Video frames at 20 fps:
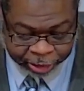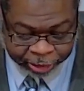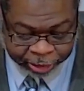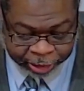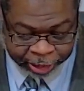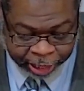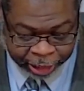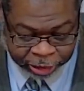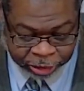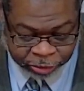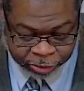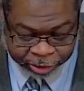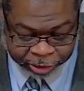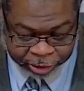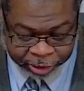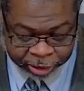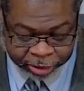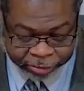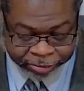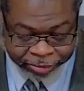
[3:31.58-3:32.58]
next one,
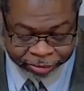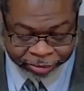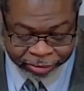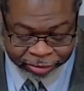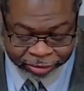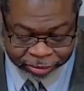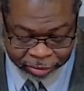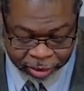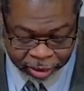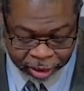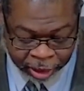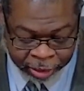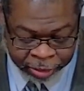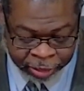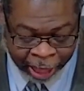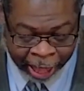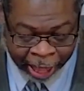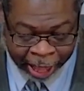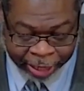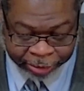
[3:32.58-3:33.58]

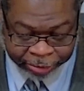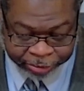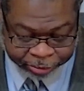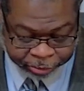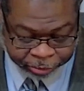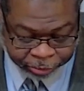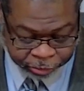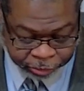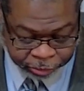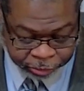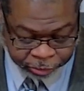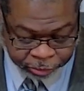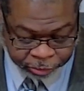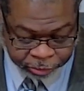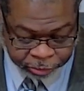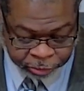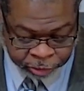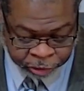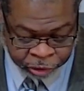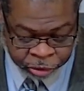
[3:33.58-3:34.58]
that
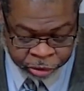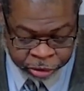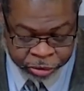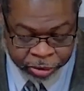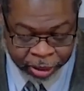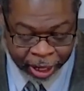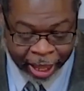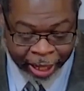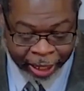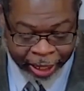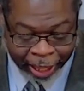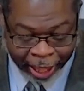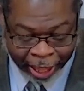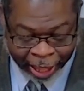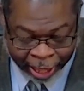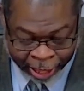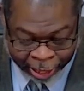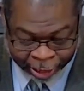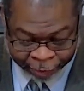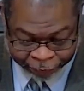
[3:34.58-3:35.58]
you do not
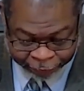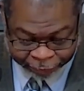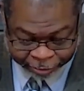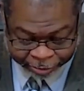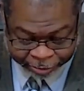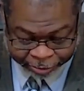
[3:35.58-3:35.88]
have,